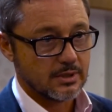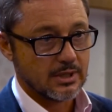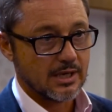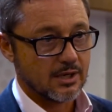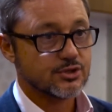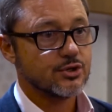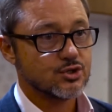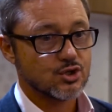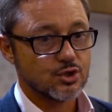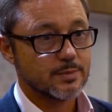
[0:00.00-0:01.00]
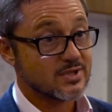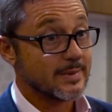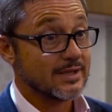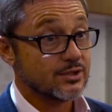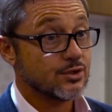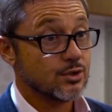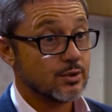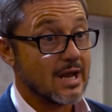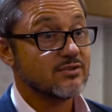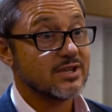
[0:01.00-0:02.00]
YouTube is about
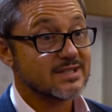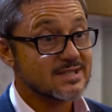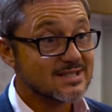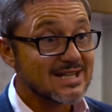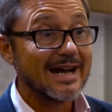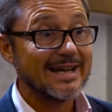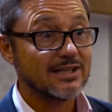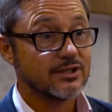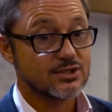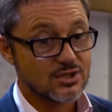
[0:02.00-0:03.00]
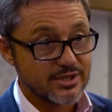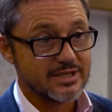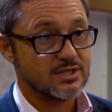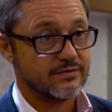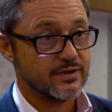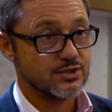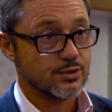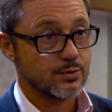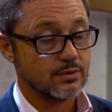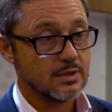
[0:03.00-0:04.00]
you. Everything's tailored to the
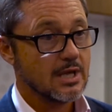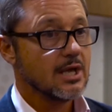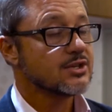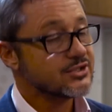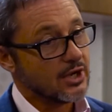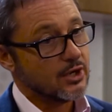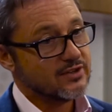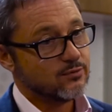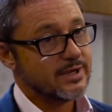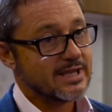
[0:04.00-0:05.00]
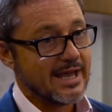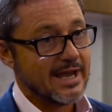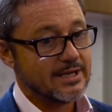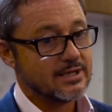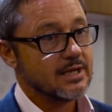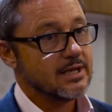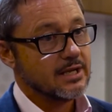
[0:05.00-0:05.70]
individual. So if we can